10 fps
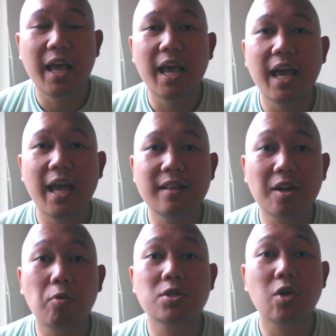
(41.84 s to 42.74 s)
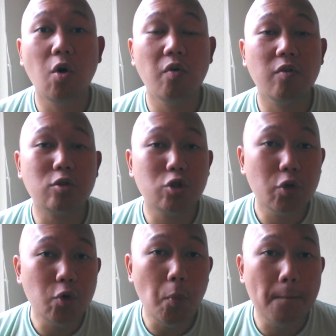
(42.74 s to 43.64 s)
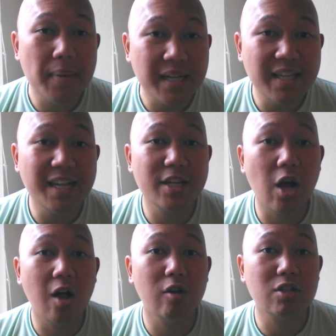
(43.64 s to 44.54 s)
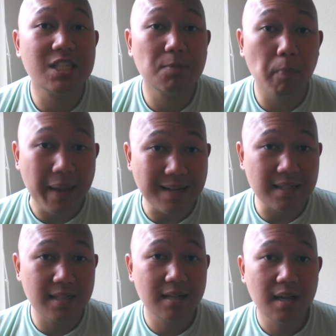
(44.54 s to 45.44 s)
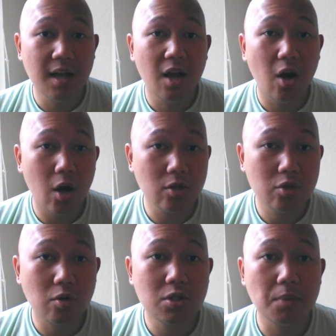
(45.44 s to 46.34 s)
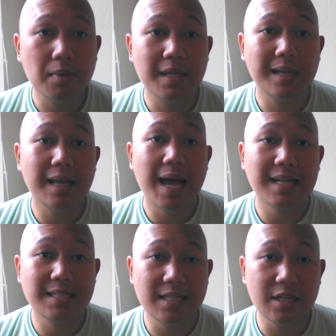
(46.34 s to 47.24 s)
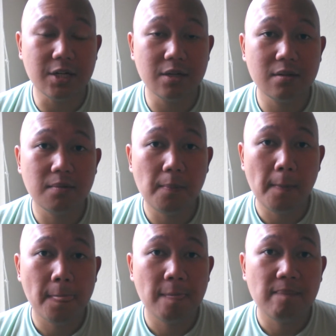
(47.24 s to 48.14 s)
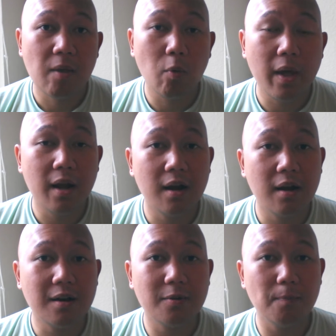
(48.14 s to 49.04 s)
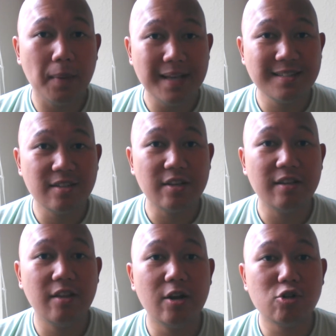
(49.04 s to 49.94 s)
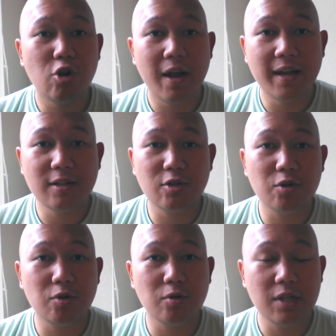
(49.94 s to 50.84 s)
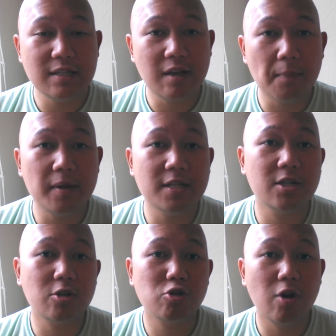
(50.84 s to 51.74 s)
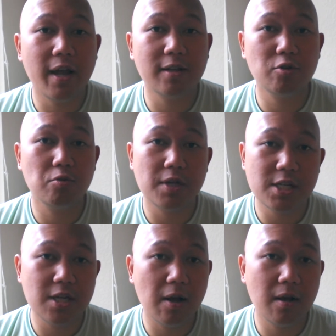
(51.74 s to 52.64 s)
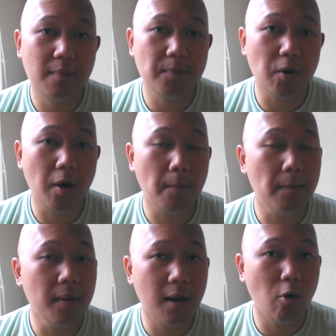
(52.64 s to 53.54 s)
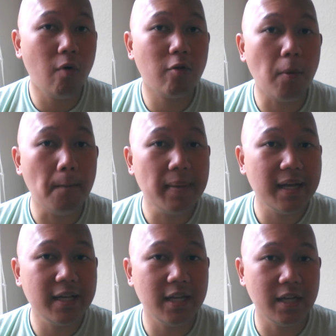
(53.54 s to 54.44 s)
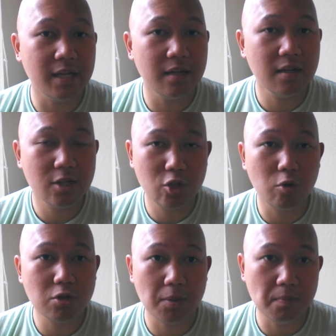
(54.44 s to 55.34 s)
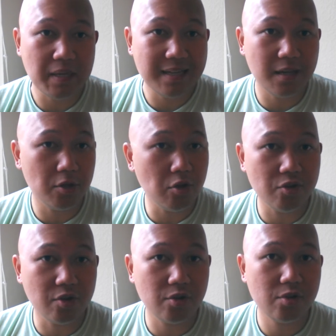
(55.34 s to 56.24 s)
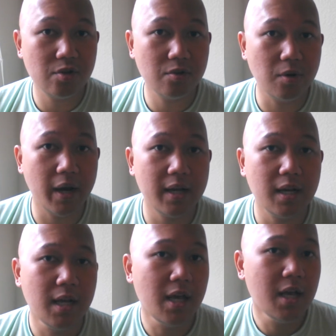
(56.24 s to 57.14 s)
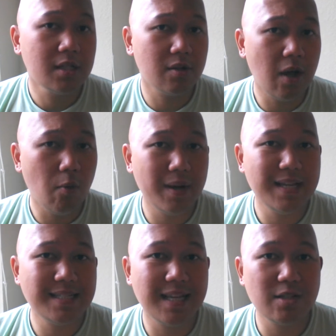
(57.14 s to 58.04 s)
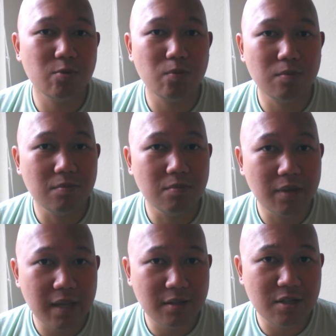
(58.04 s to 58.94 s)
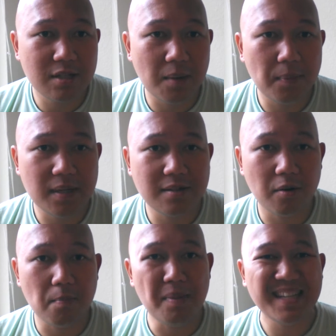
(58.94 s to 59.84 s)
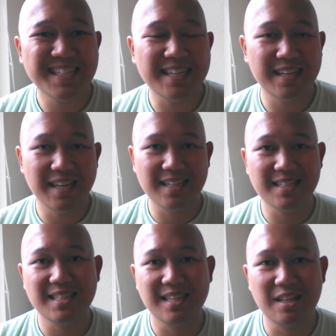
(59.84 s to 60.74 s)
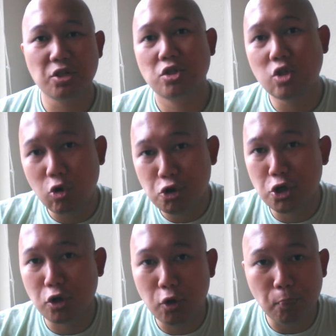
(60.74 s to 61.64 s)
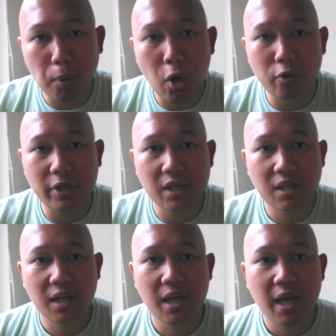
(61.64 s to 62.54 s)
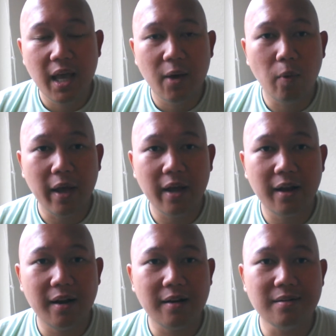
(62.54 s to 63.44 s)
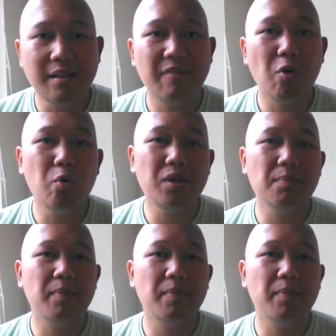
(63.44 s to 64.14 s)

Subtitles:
And there was over $2 billion spent on social media last year, where basically these companies are trying to reach, over 1 billion social media users, right? So now what he says that these companies are missing is the social component, where they've only